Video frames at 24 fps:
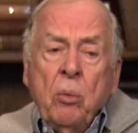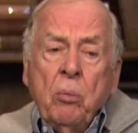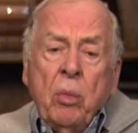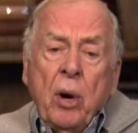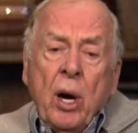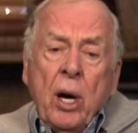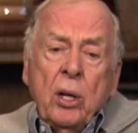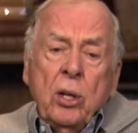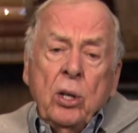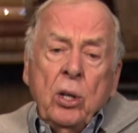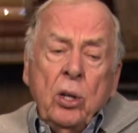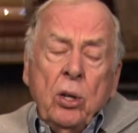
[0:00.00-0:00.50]

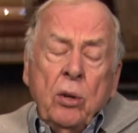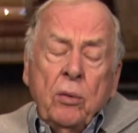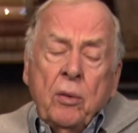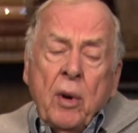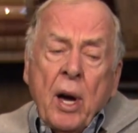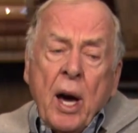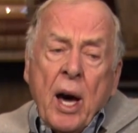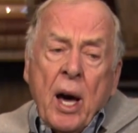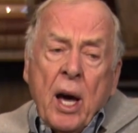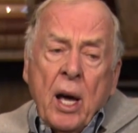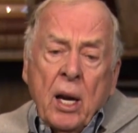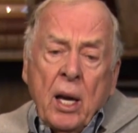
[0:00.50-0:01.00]
But you've
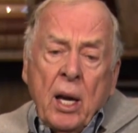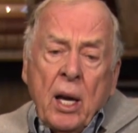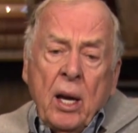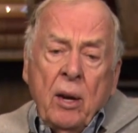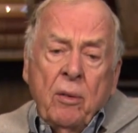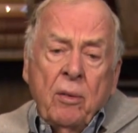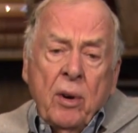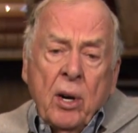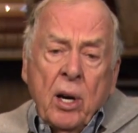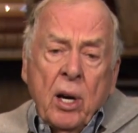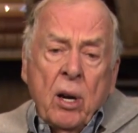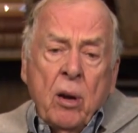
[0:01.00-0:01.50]
got
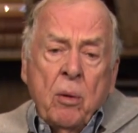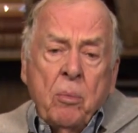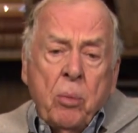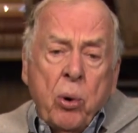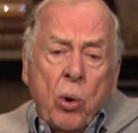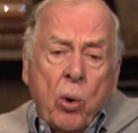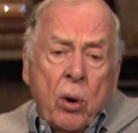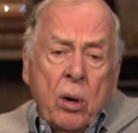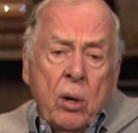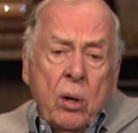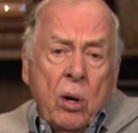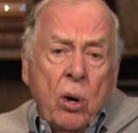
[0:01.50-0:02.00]
a very
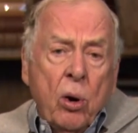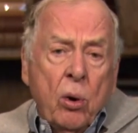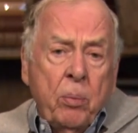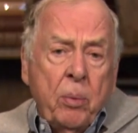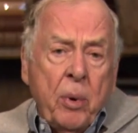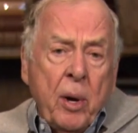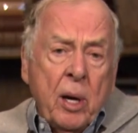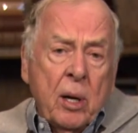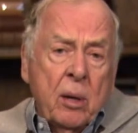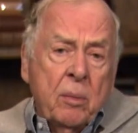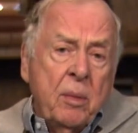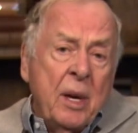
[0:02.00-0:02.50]
important
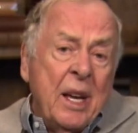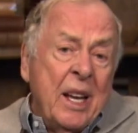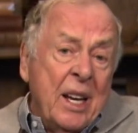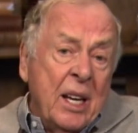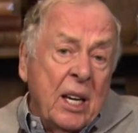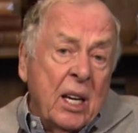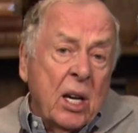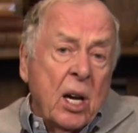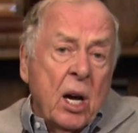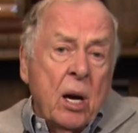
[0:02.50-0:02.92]
OPEC meeting